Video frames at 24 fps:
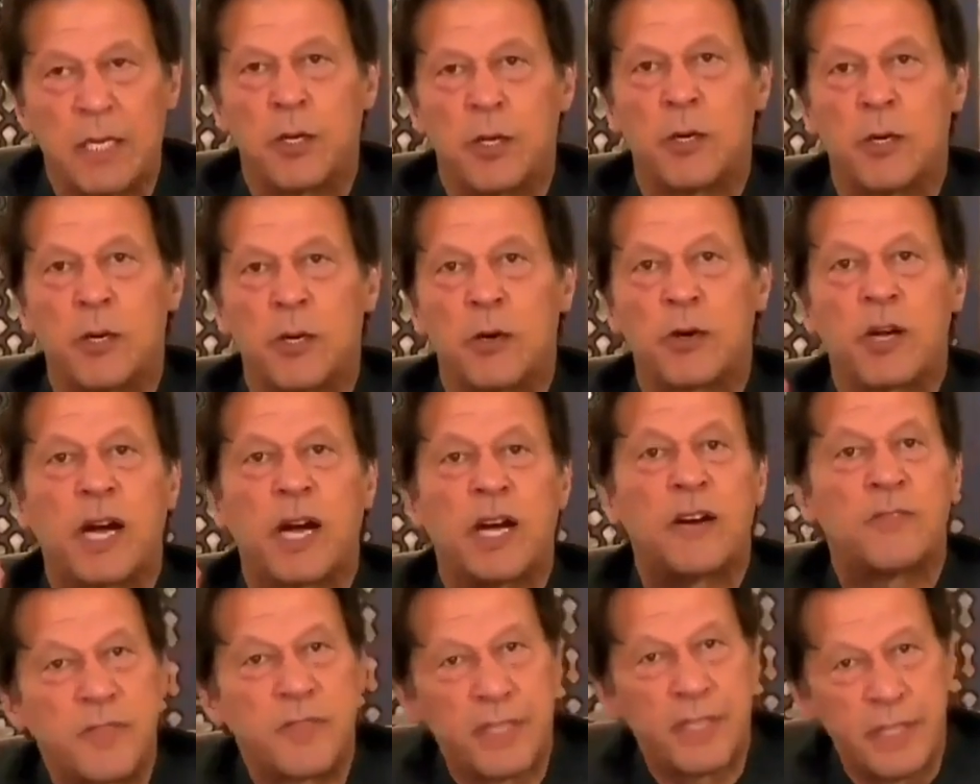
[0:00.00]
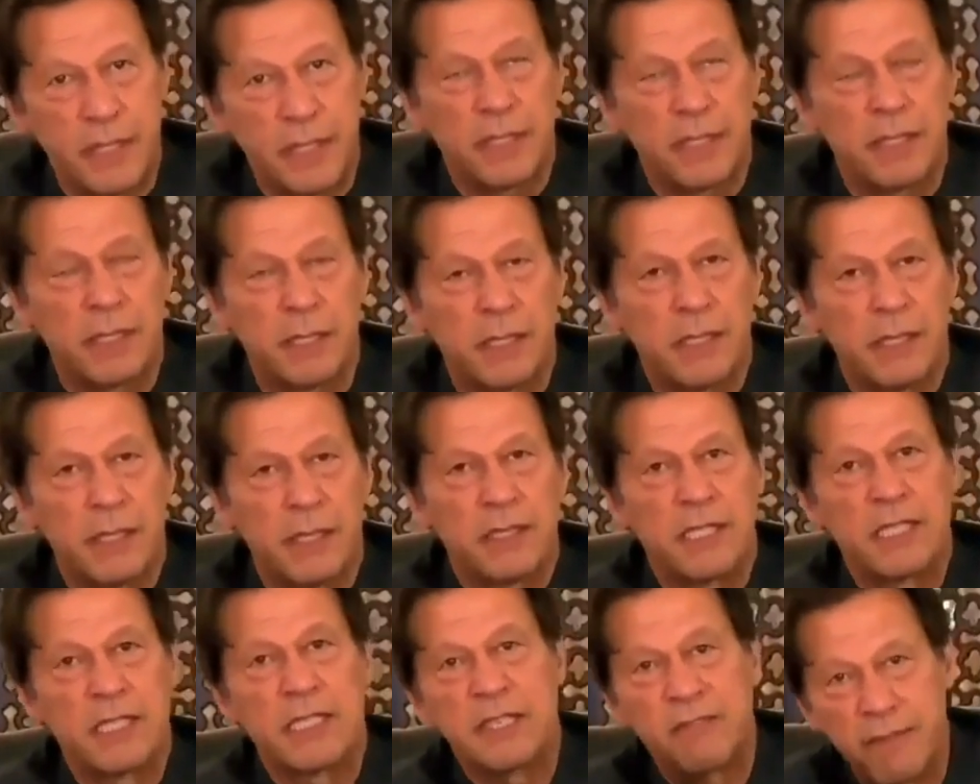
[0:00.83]
look after
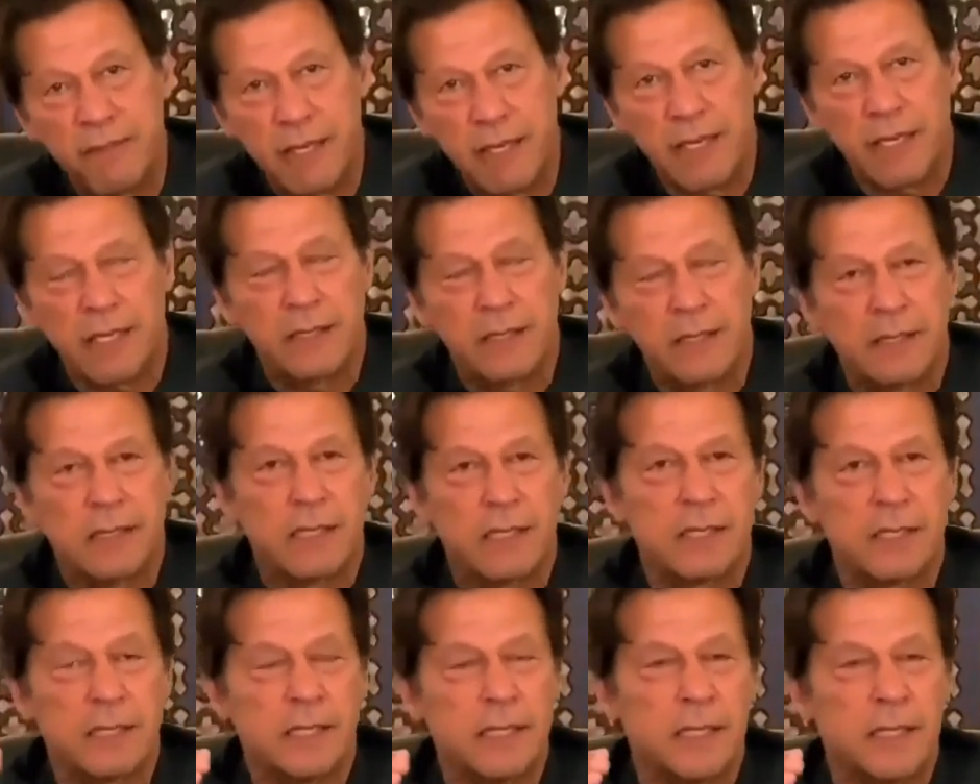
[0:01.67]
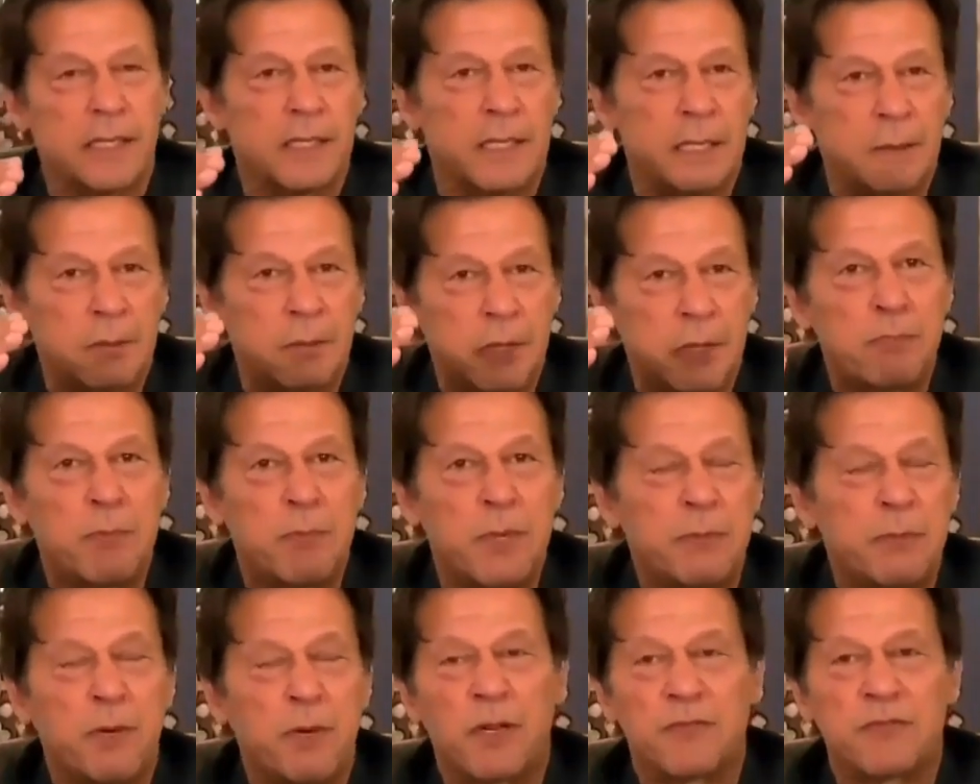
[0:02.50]
the, uh, the, the, the,
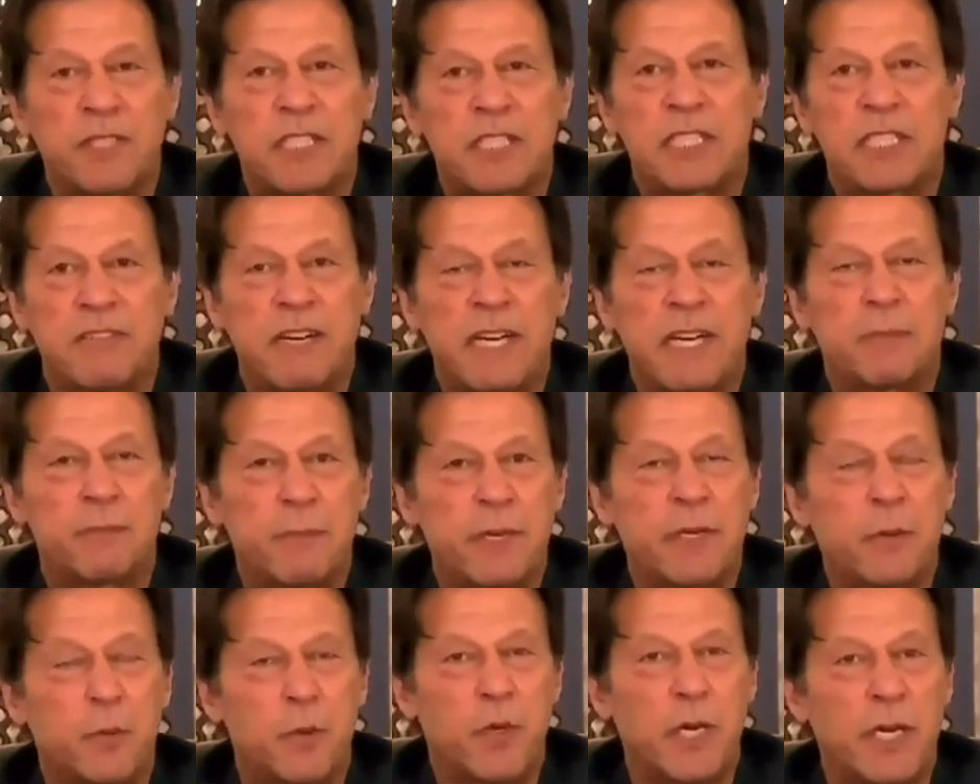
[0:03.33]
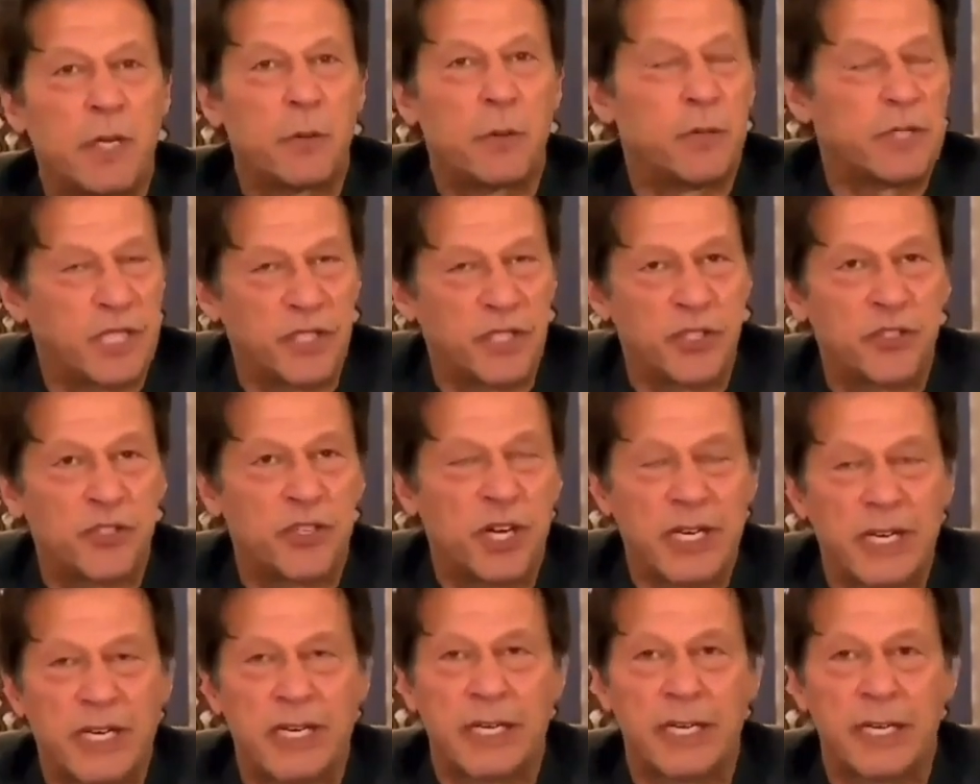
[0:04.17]
people of the developing world which are
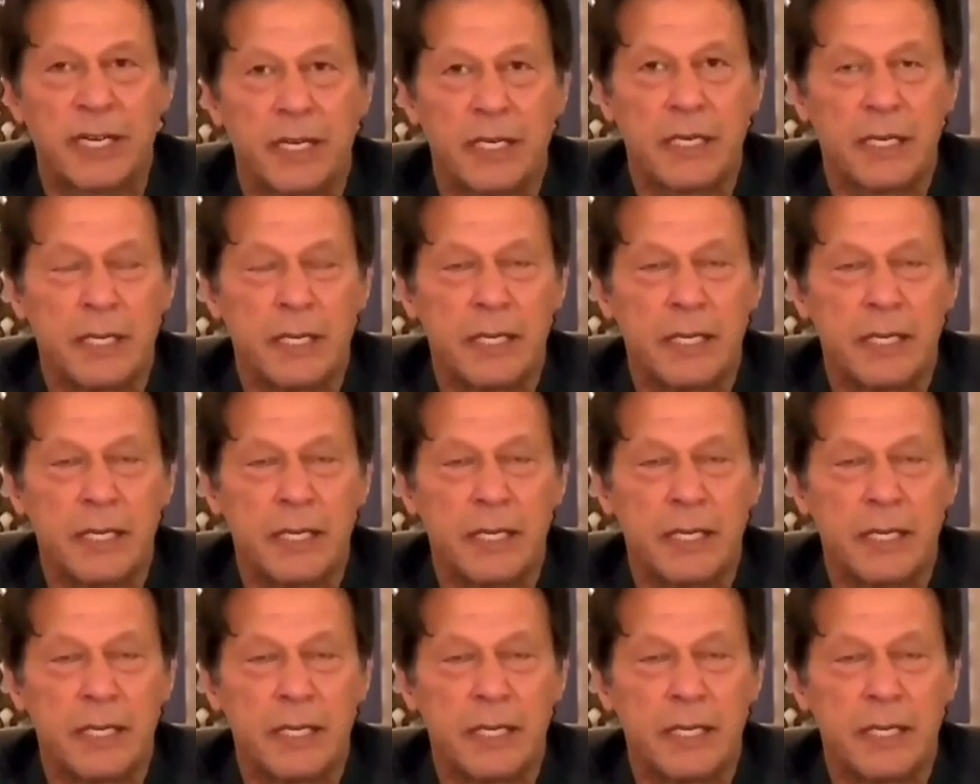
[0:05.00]
struggling.